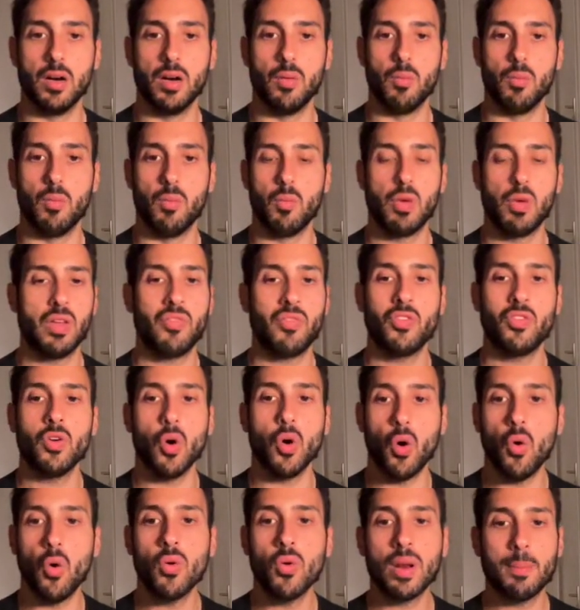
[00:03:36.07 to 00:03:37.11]
If you
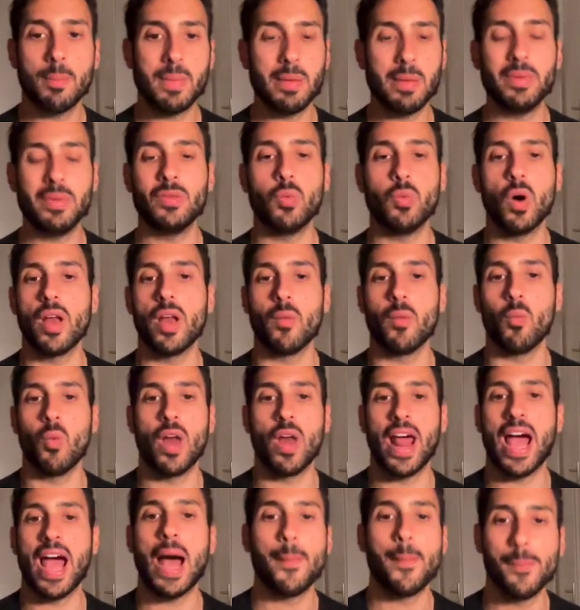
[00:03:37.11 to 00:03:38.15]
own a Meebit, what
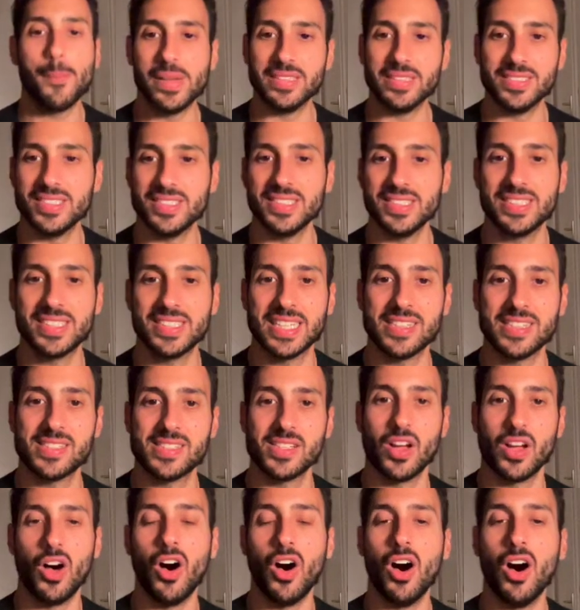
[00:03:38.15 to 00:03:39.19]
happens in the sense
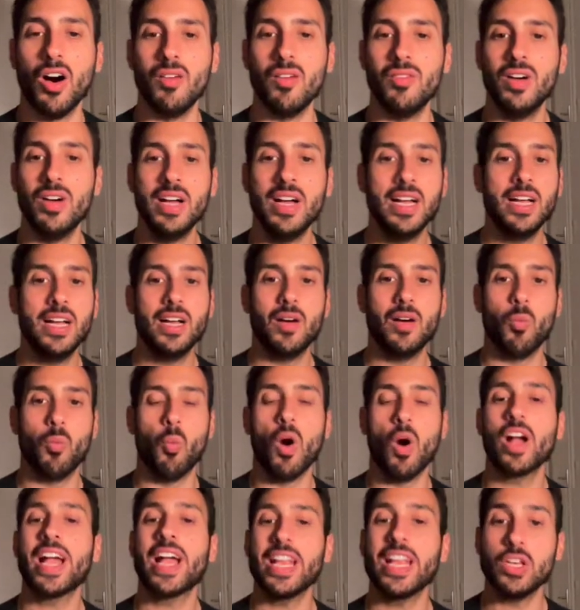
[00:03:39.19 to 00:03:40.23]
of
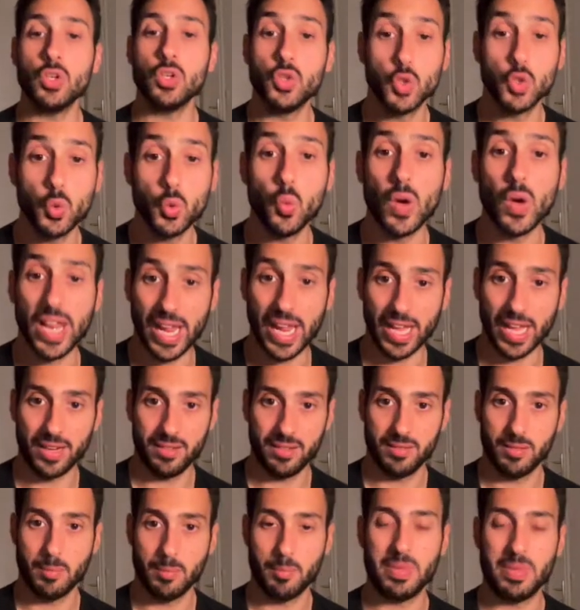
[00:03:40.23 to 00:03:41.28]
what can you do with it
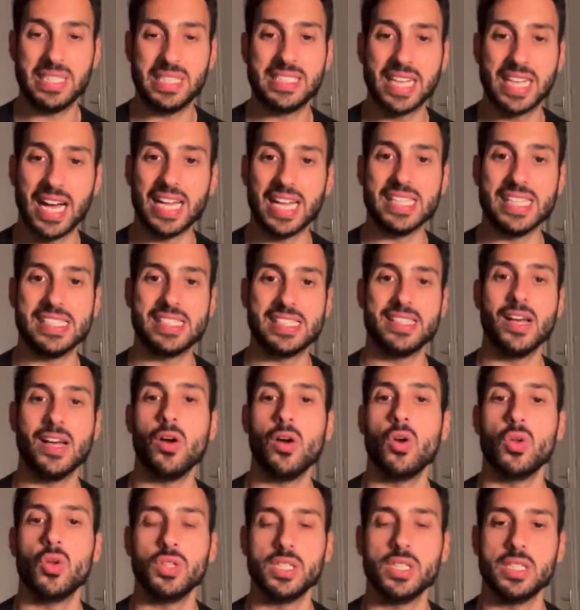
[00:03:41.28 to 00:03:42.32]
besides
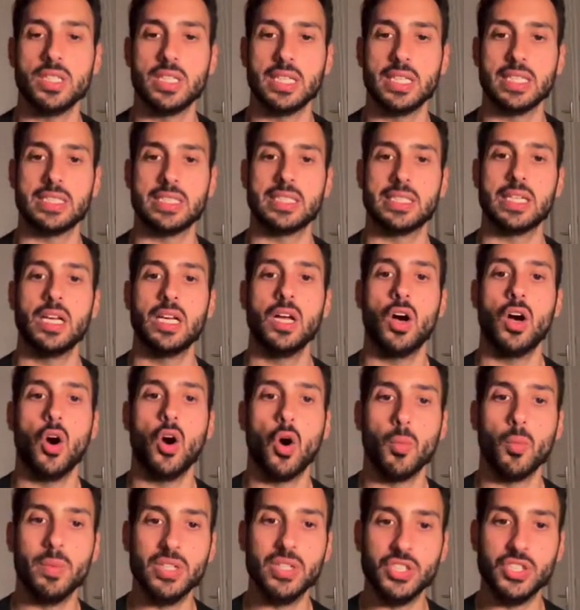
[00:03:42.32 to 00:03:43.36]
downloading this
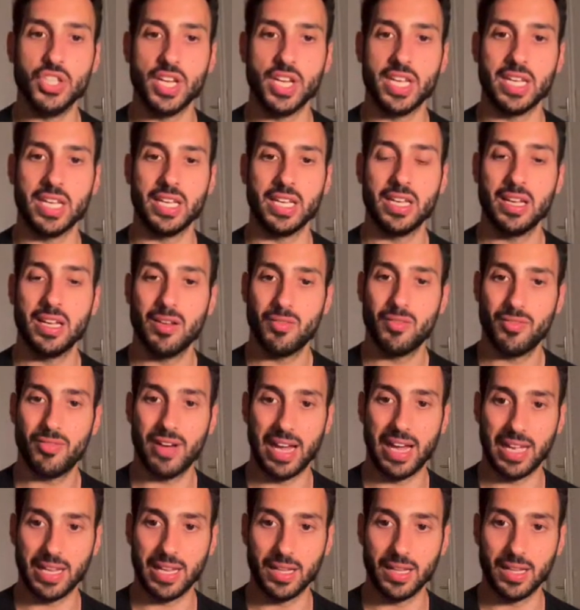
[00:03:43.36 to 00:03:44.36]
OBJ file?